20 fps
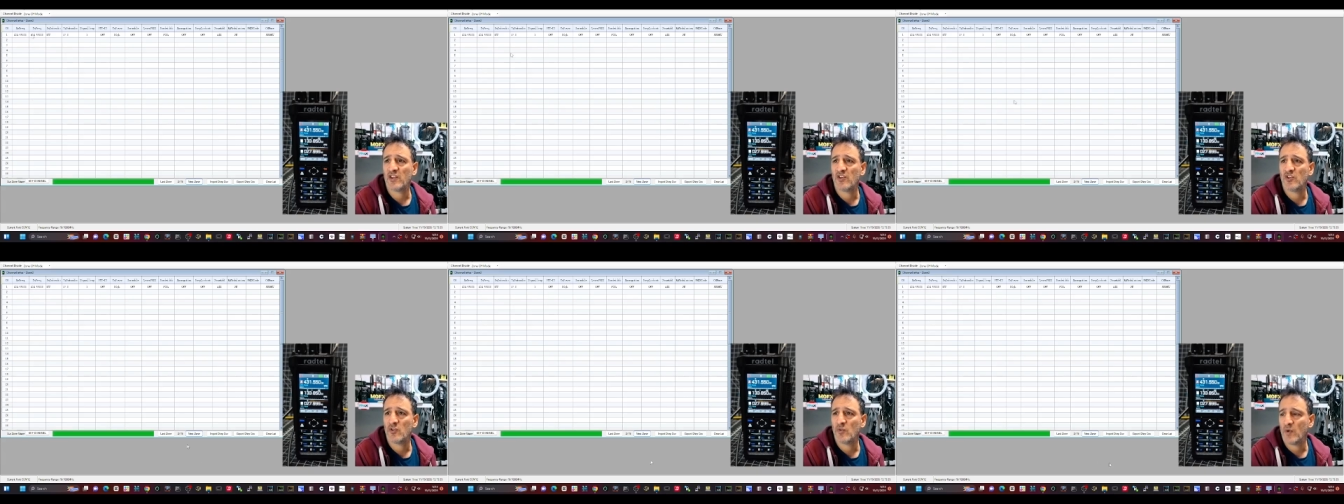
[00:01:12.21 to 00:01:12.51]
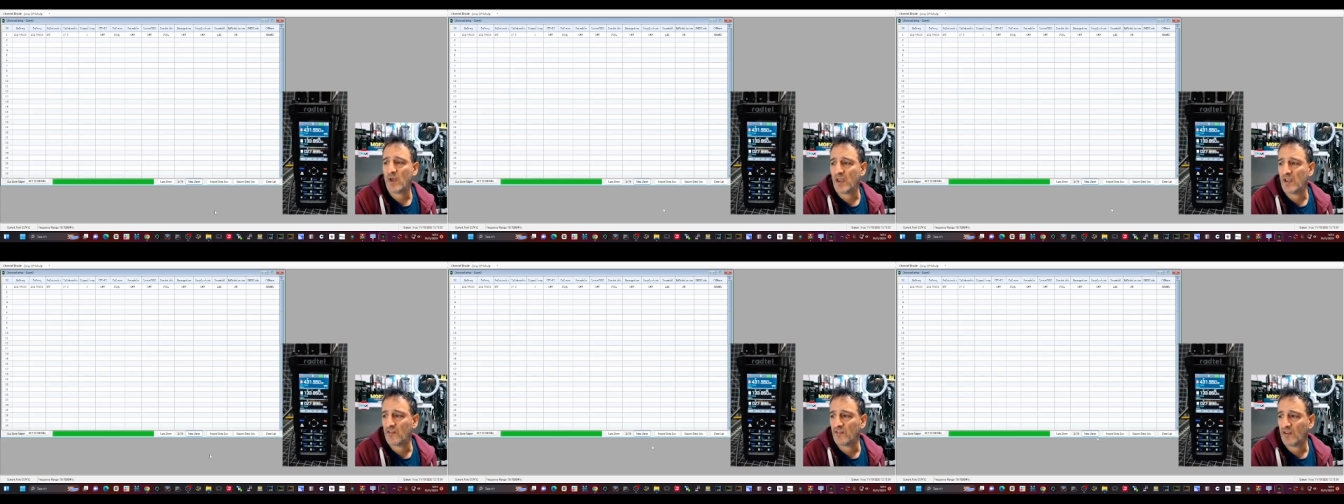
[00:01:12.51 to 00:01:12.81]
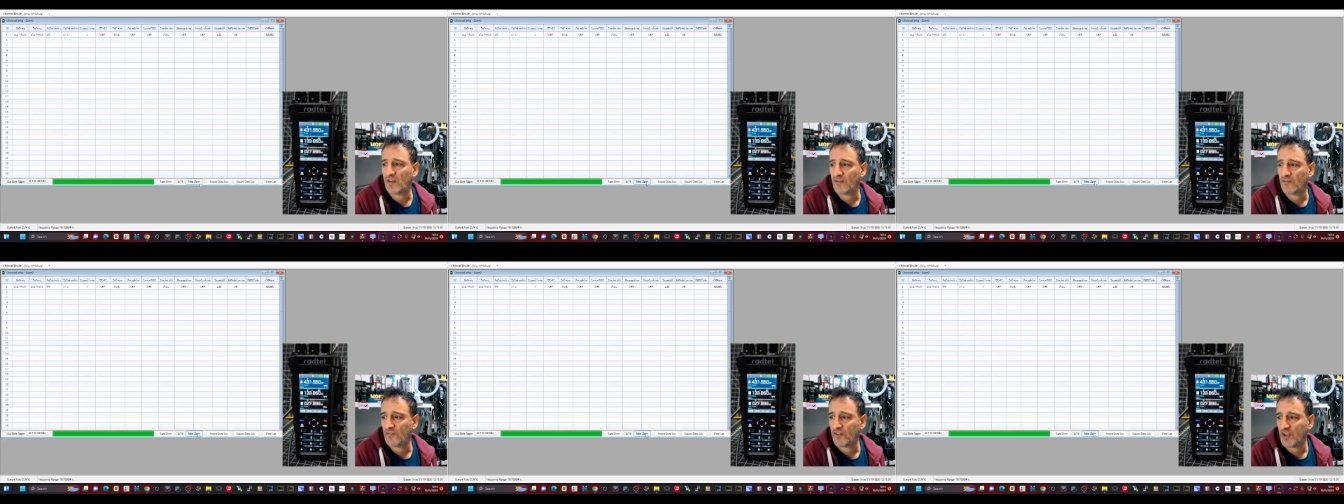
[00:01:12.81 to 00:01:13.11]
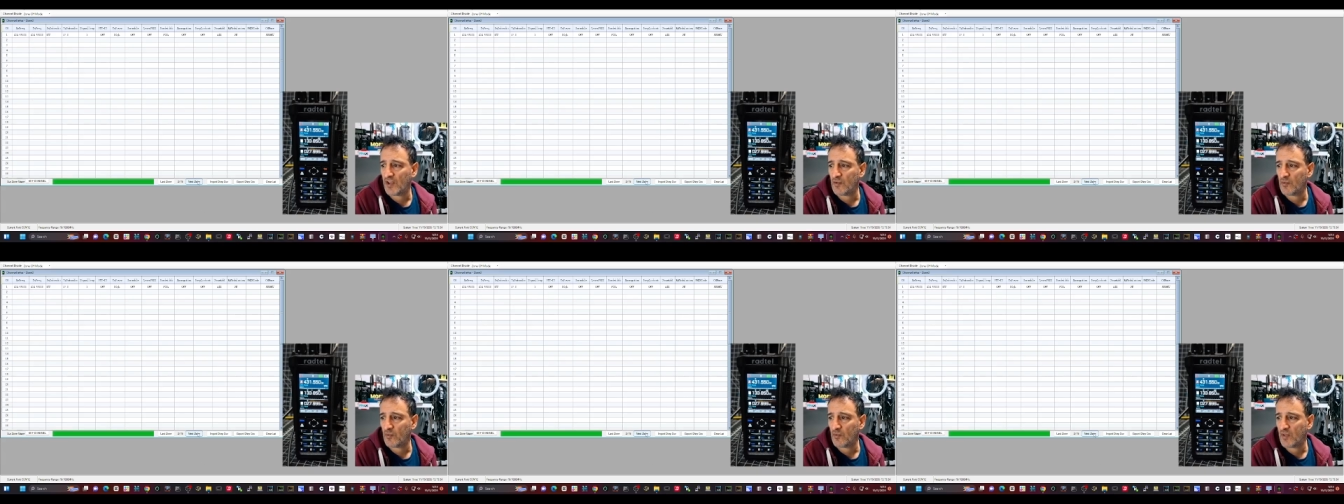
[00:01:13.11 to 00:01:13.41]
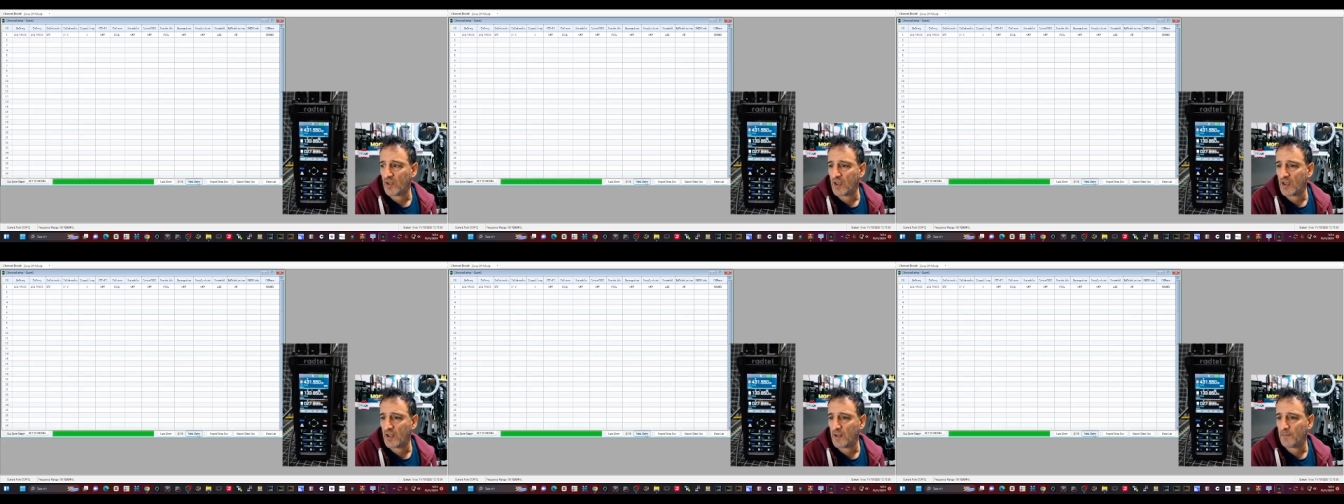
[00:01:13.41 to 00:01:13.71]
UHF channel
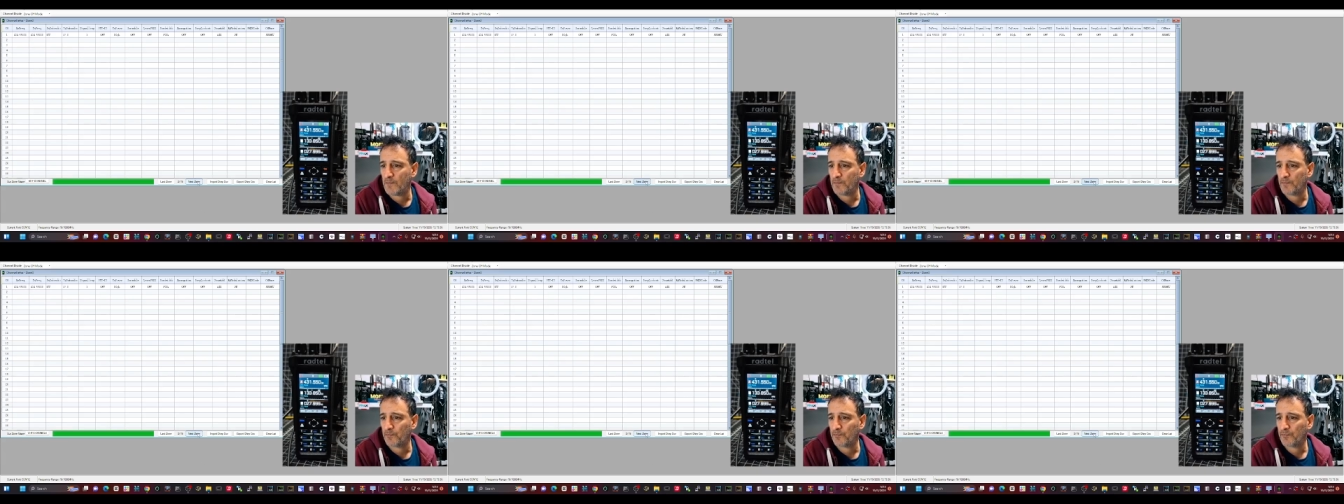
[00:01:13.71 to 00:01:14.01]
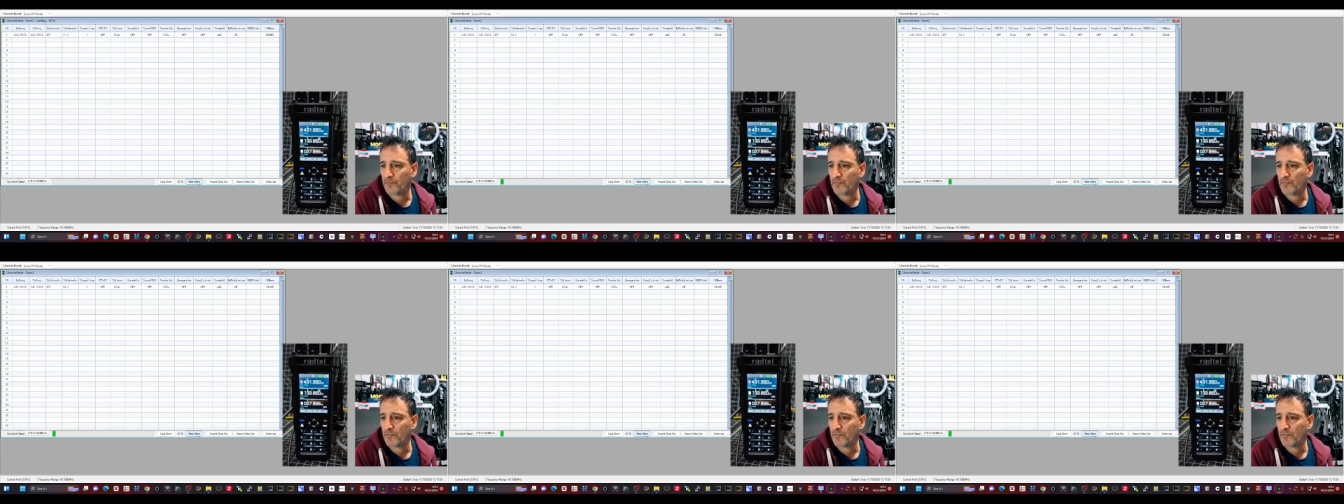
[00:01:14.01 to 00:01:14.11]
there.